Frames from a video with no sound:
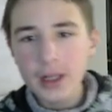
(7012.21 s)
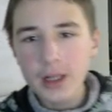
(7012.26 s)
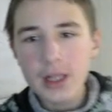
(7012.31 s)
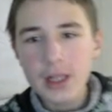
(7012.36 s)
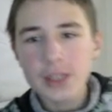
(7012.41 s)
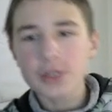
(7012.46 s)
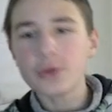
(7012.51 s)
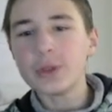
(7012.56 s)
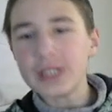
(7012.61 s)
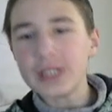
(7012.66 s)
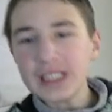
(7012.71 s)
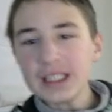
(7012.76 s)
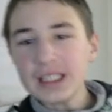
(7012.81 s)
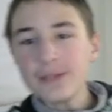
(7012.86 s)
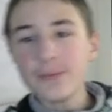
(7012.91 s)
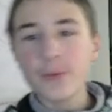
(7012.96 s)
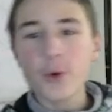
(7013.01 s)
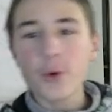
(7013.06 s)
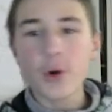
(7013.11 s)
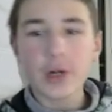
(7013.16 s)
So
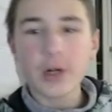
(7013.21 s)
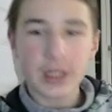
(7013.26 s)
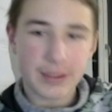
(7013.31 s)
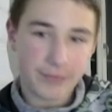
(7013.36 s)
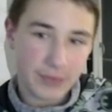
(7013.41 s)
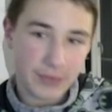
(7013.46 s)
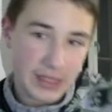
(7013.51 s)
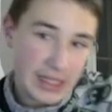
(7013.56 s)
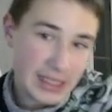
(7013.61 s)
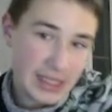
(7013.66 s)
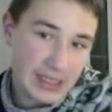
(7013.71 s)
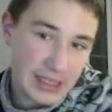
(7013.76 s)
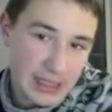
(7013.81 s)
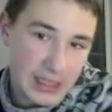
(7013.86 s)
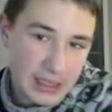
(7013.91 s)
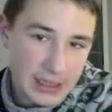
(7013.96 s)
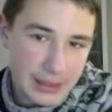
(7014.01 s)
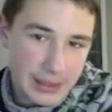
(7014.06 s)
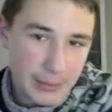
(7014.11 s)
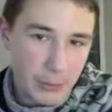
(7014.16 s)
E4. If
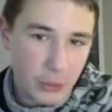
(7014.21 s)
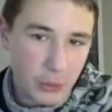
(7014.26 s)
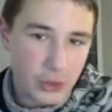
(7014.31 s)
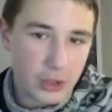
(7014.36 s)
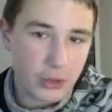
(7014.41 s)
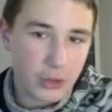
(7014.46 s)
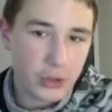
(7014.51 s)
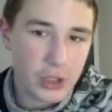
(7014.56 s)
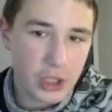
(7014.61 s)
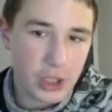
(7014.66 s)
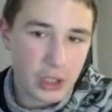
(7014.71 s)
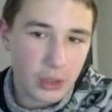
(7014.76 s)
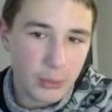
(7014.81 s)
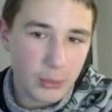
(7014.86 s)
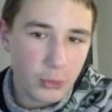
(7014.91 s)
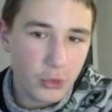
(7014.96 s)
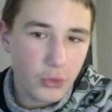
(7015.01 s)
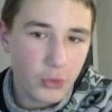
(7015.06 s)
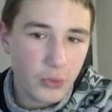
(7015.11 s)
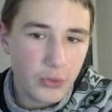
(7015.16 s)
E6, the most logical
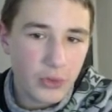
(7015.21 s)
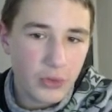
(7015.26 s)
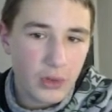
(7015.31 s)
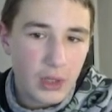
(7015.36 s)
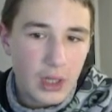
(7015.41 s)
move.